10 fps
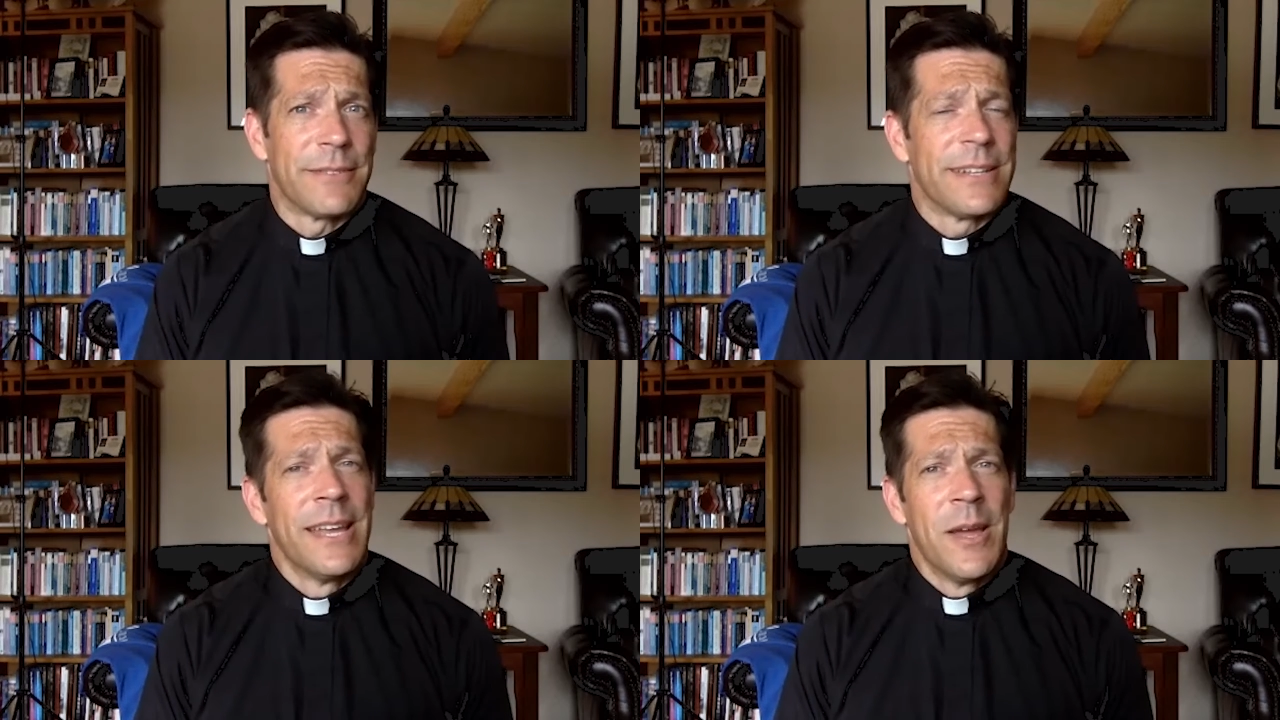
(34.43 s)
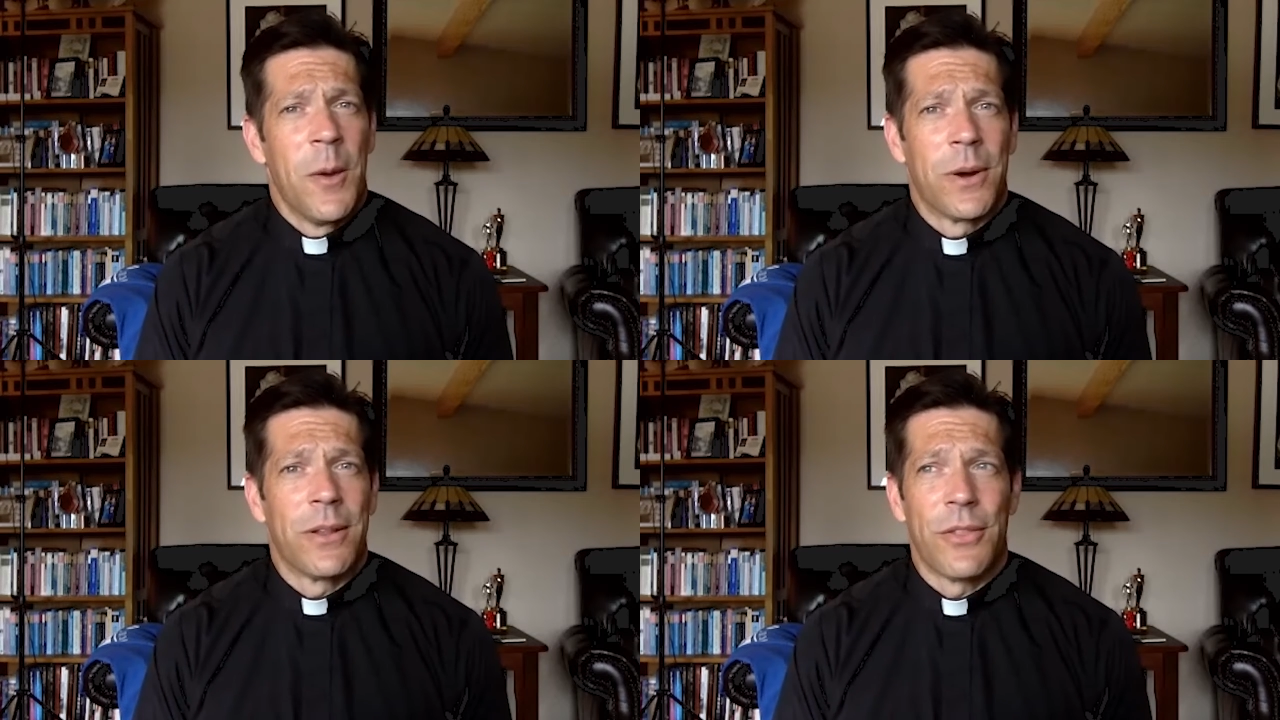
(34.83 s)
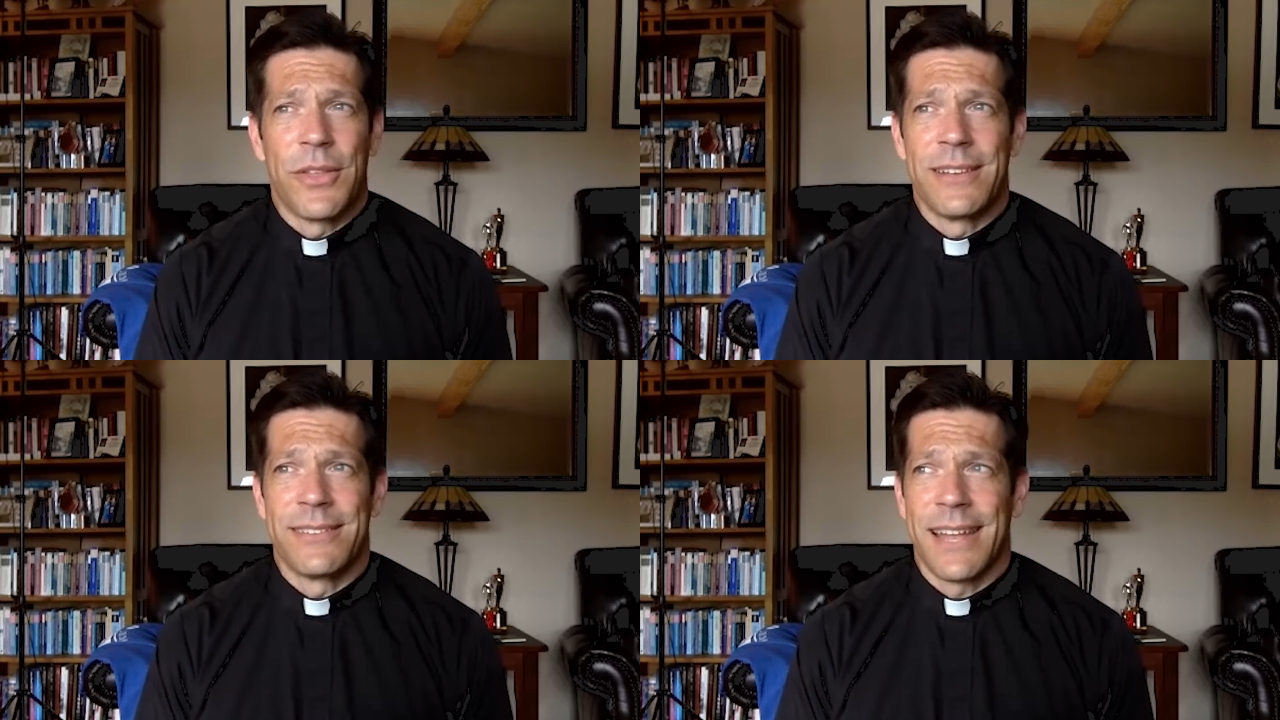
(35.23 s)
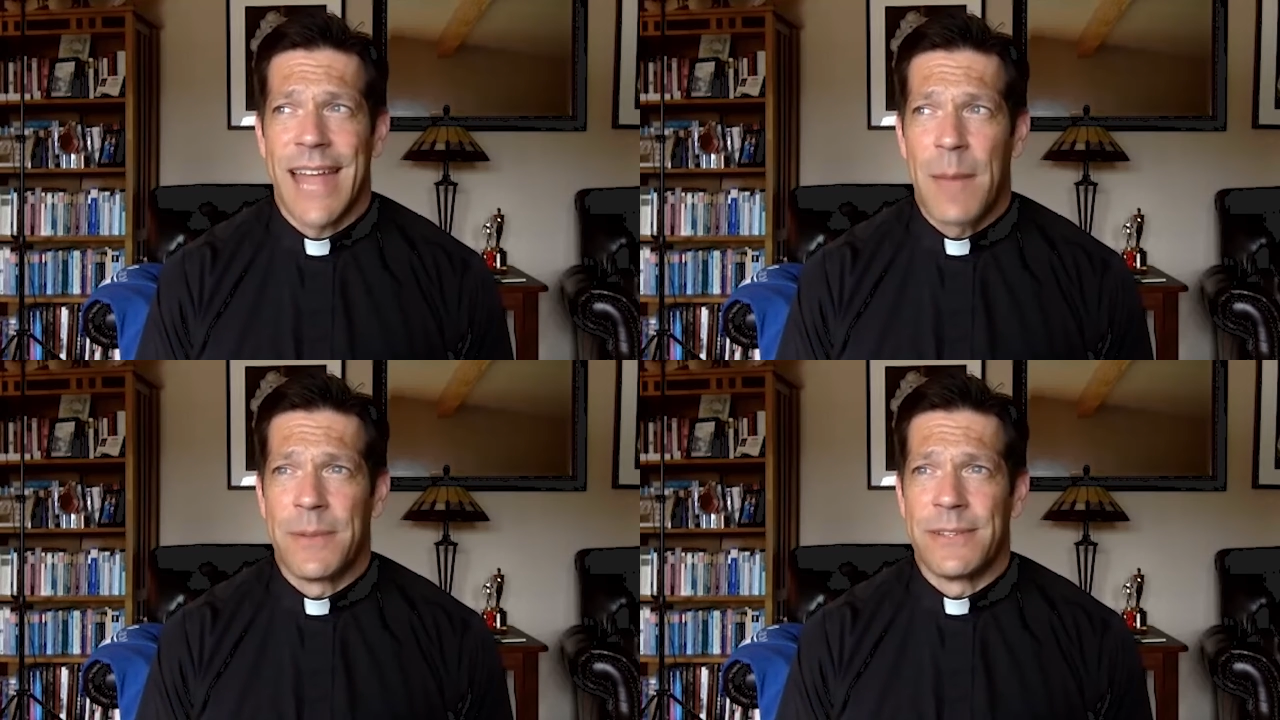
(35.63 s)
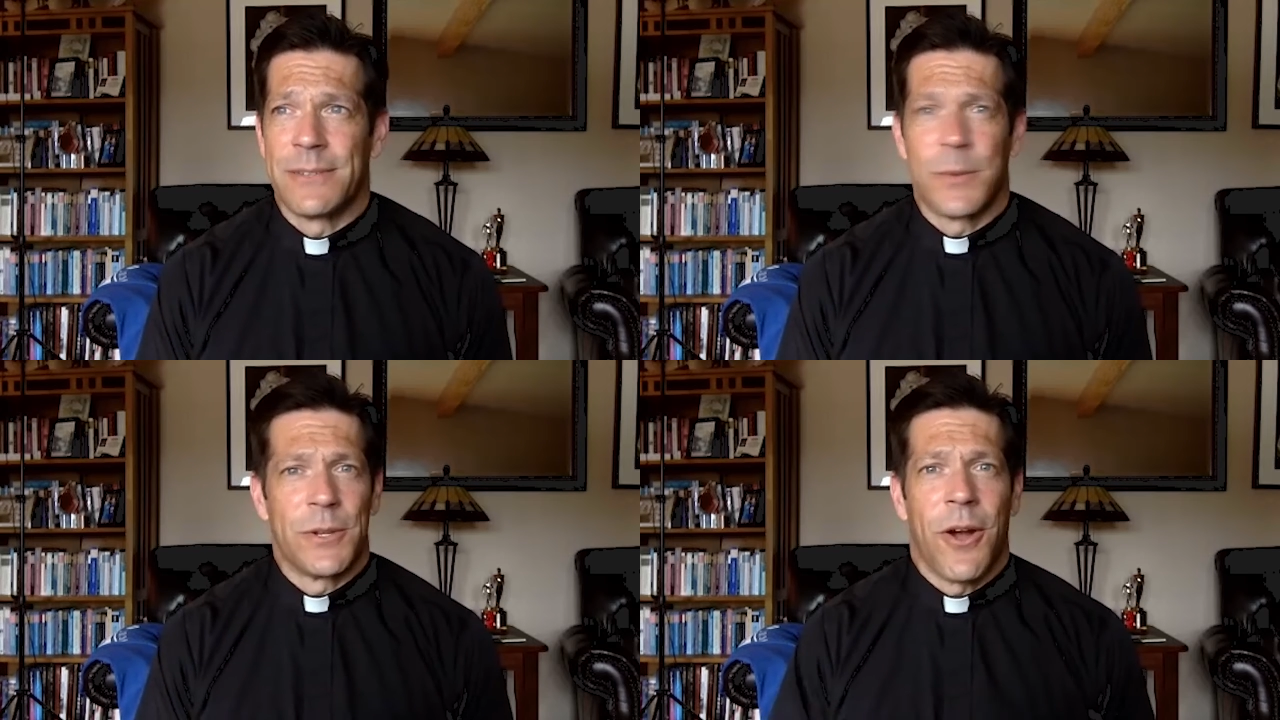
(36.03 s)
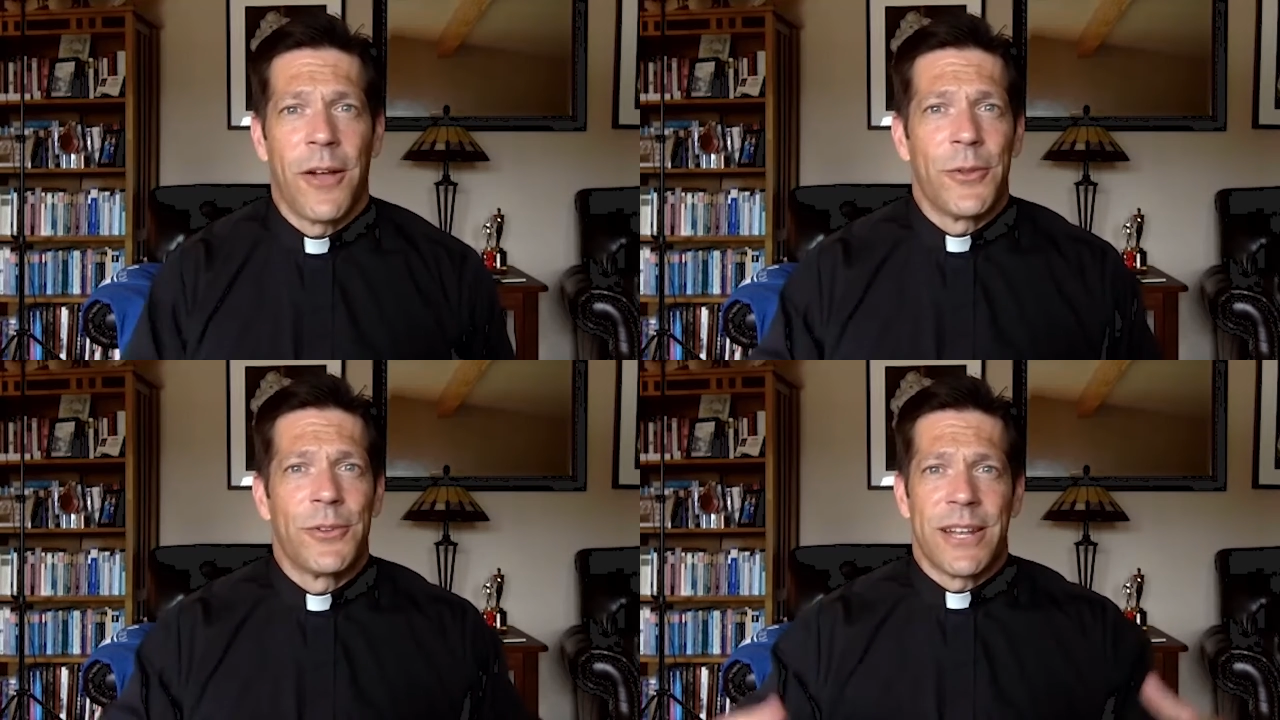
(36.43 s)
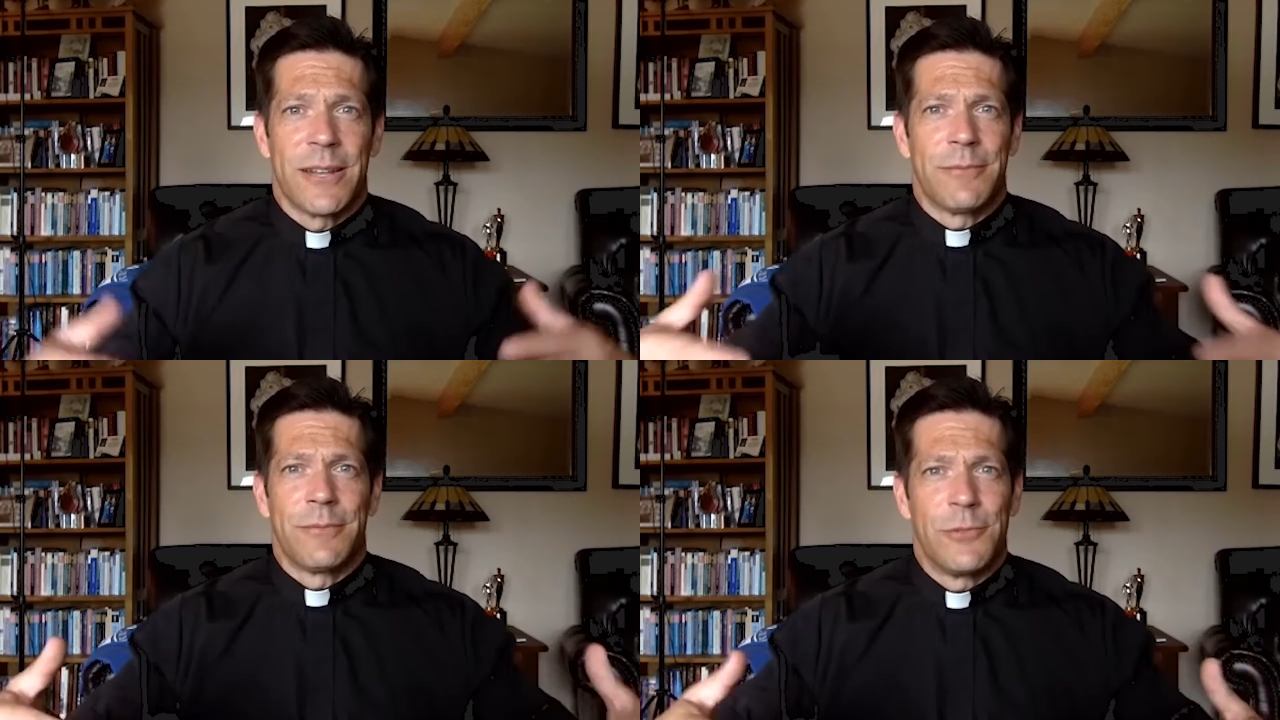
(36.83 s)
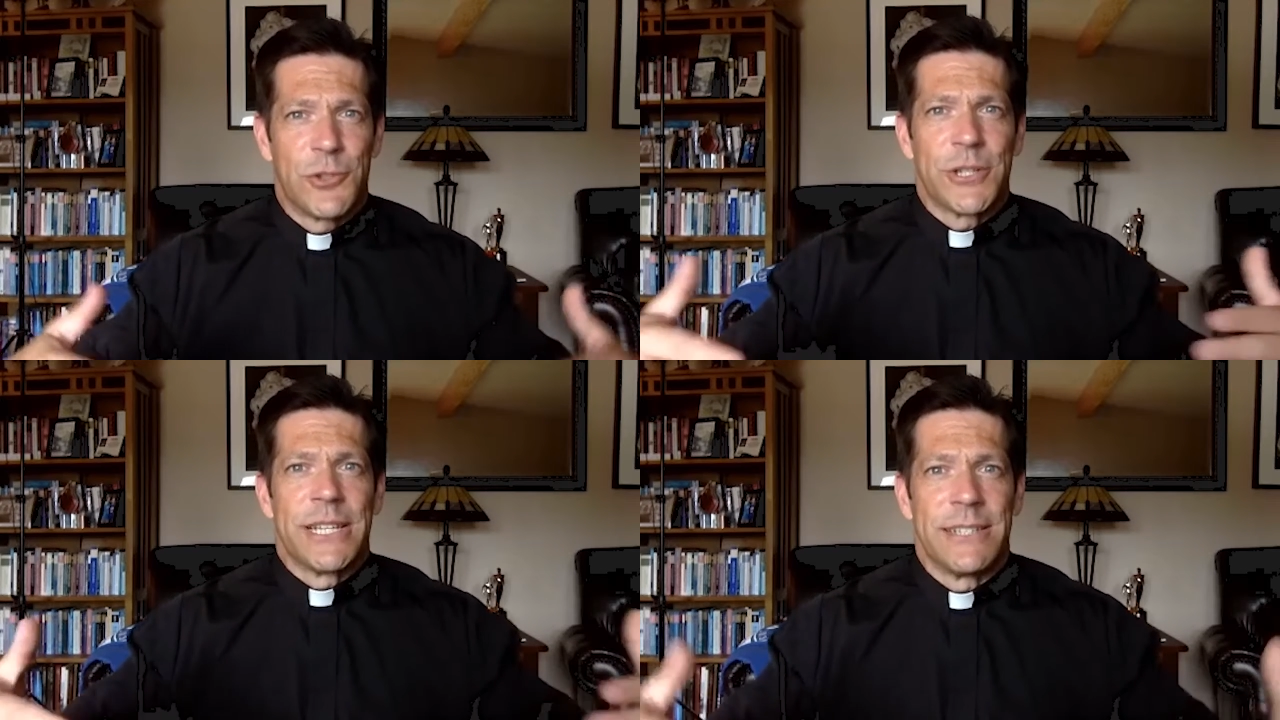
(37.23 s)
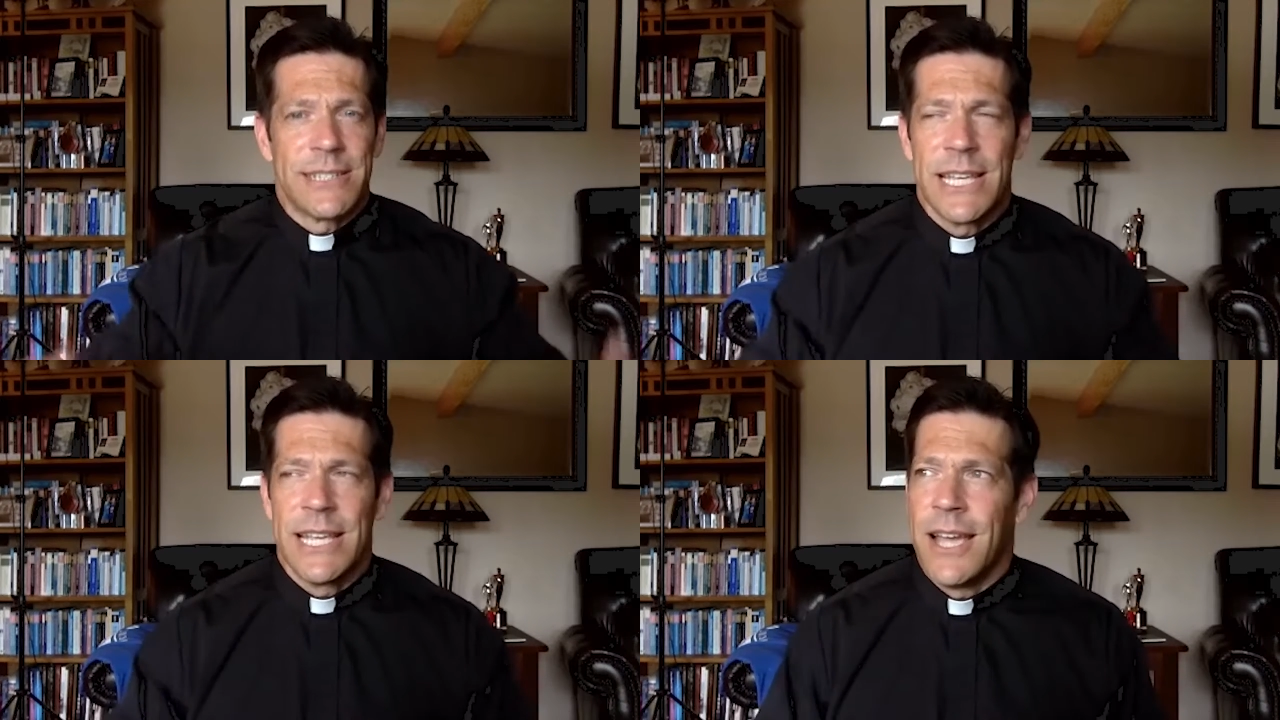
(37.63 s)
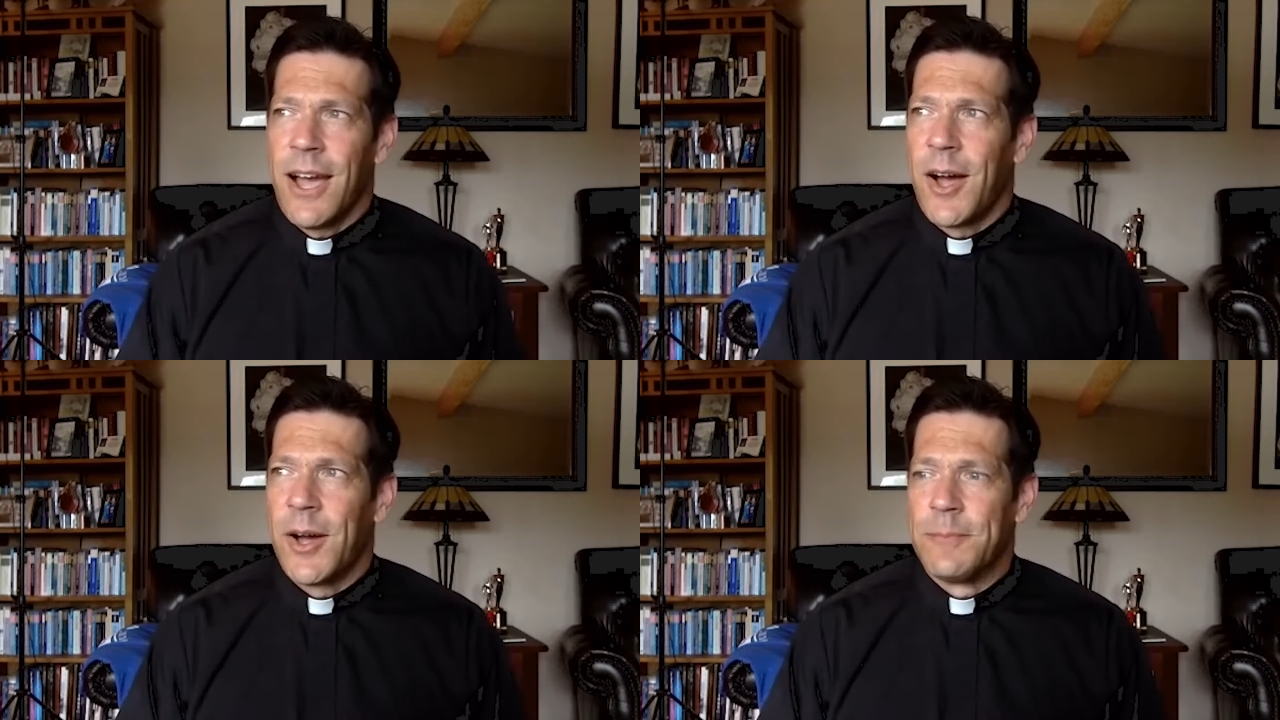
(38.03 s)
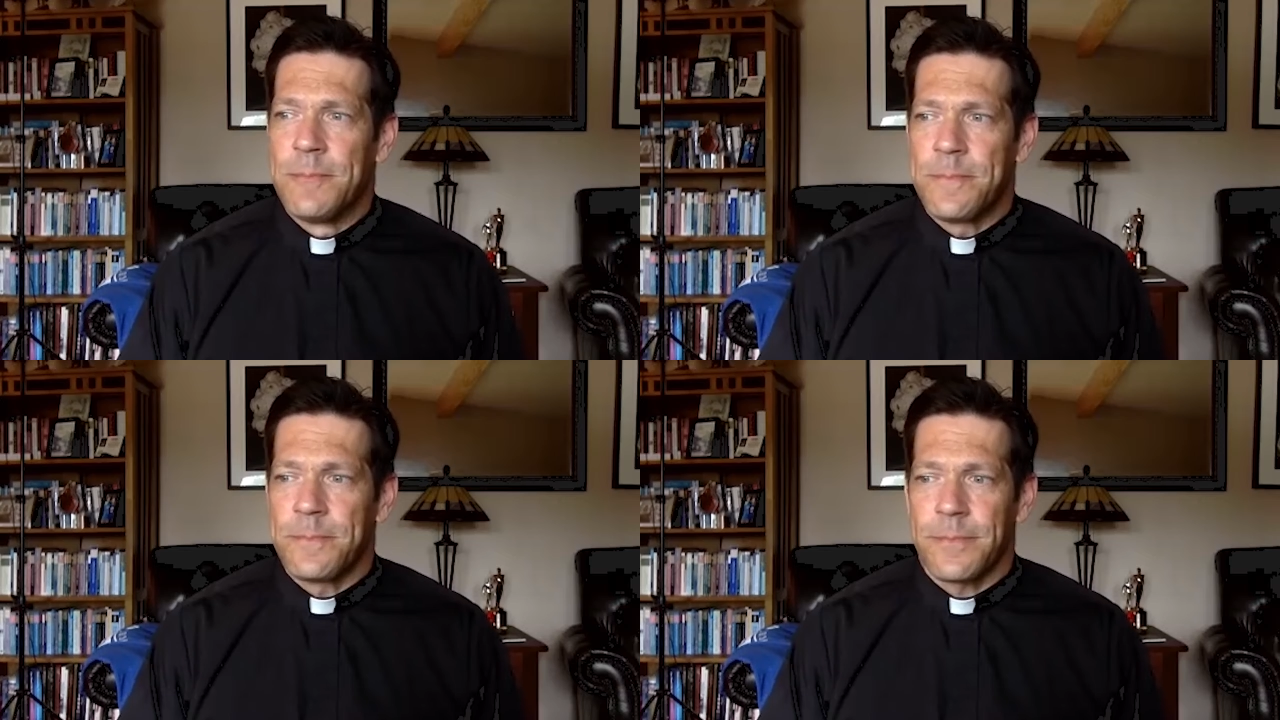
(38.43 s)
And one of the things that happens when you're on those kind of journeys um,